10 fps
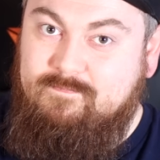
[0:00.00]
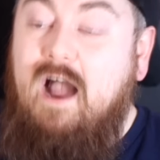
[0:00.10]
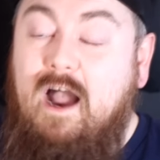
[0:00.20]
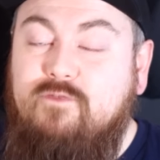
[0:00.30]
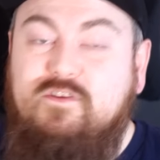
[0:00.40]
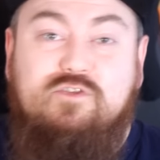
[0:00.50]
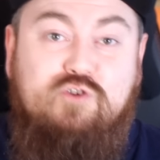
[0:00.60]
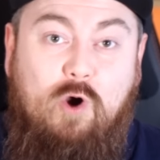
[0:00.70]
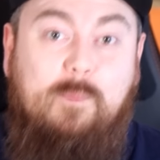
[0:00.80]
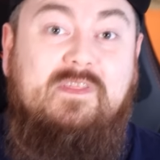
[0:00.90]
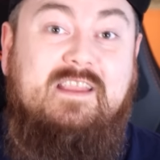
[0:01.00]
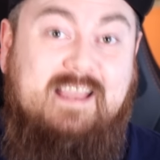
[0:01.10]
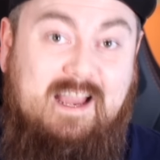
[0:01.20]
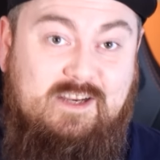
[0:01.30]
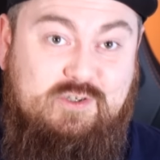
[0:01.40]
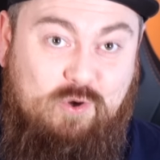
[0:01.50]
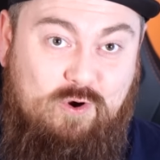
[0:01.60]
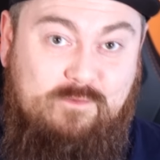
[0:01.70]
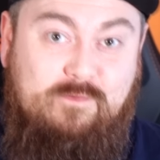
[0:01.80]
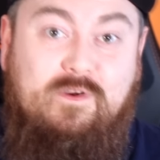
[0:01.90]
After dropping the cash
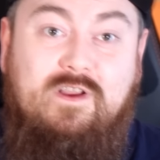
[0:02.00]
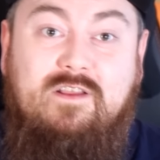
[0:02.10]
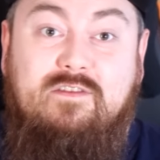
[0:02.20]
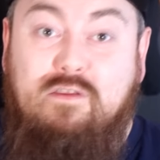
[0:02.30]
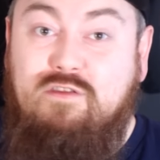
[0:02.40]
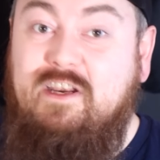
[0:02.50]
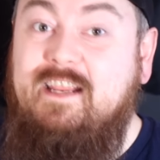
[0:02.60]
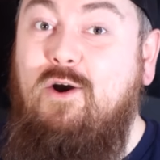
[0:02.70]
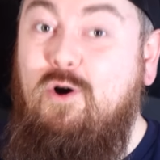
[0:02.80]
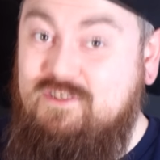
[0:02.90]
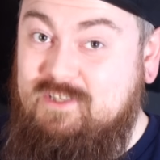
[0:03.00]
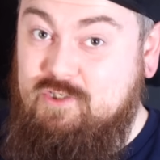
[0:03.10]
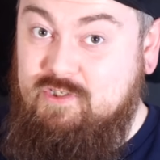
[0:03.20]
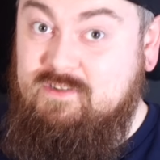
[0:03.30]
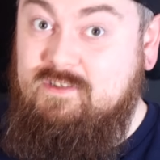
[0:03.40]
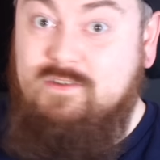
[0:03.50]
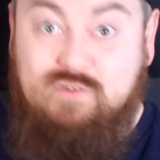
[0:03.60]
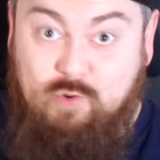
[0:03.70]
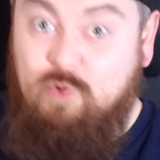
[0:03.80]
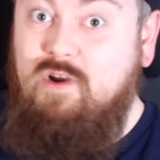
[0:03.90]
off, the three hostages,
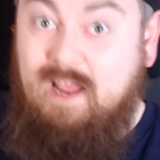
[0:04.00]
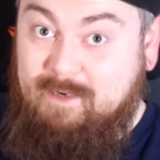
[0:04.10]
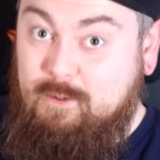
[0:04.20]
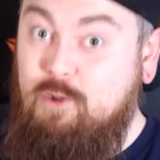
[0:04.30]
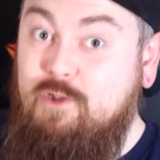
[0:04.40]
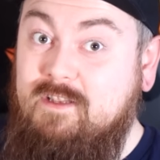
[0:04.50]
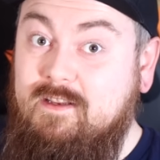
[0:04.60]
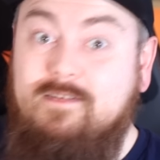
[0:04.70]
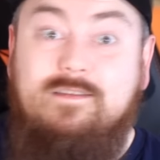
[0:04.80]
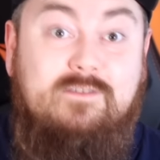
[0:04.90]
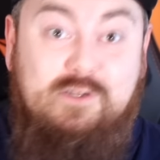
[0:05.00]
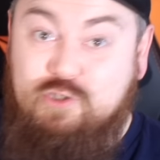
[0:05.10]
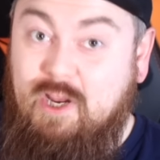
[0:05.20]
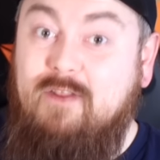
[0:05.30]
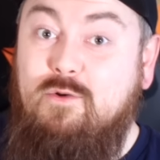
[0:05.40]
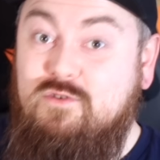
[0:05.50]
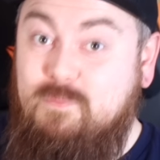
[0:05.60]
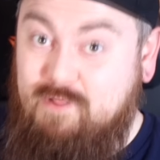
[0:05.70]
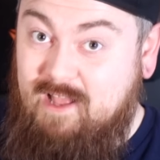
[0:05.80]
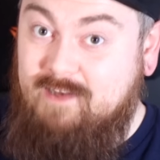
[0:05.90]
so including the general's
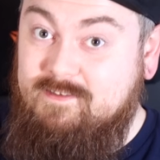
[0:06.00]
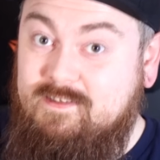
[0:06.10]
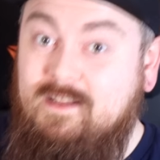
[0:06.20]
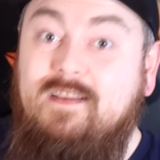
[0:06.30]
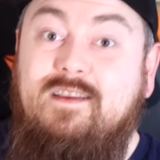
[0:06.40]
plant,